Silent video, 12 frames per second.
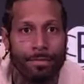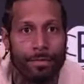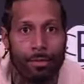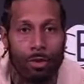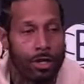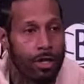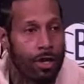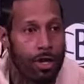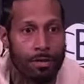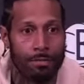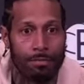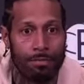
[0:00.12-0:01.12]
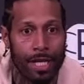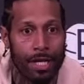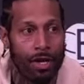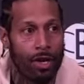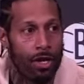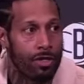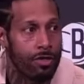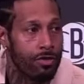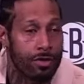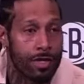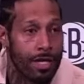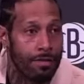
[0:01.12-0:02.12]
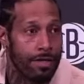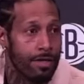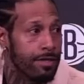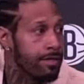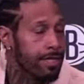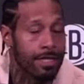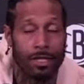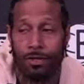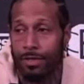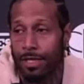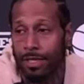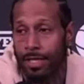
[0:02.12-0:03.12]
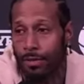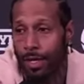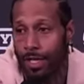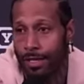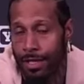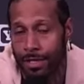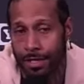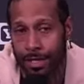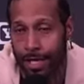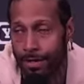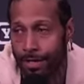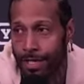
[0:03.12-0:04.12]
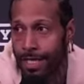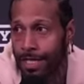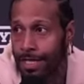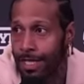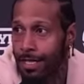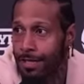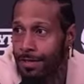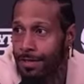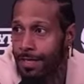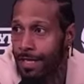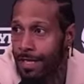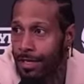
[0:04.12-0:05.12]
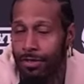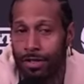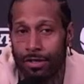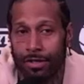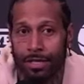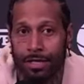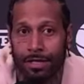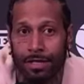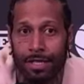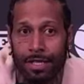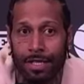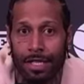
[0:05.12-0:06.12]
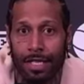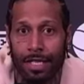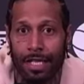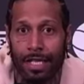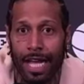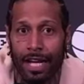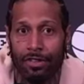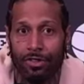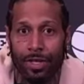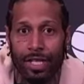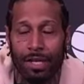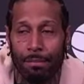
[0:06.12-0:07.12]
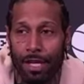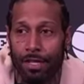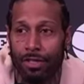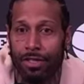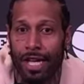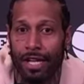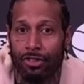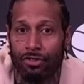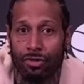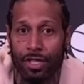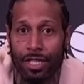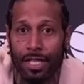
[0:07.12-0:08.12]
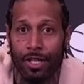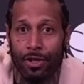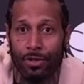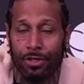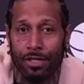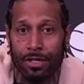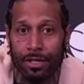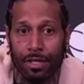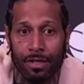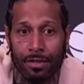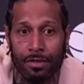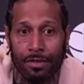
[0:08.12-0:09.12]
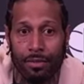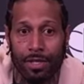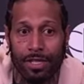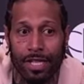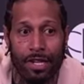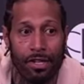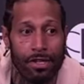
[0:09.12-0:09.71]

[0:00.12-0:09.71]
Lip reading: working hard, playing hard, doing every little detail right doesn't guarantee anything. You know, just it allows you to get better, allows you to get closer to what that